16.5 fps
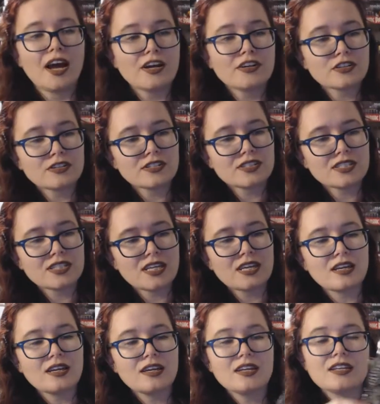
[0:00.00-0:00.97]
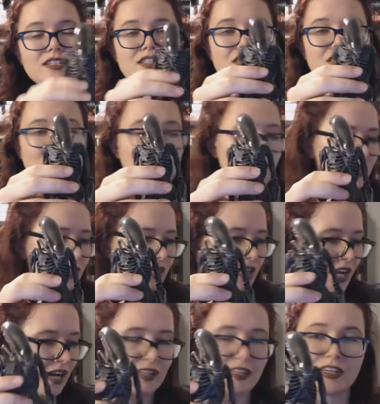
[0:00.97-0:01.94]
As you can see, similar
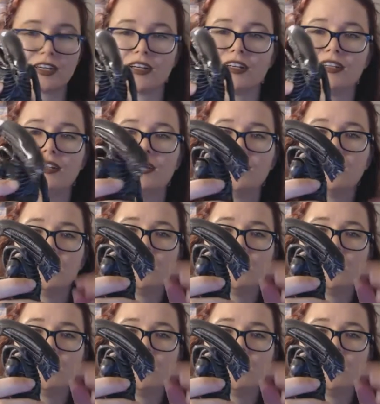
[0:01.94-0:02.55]
color,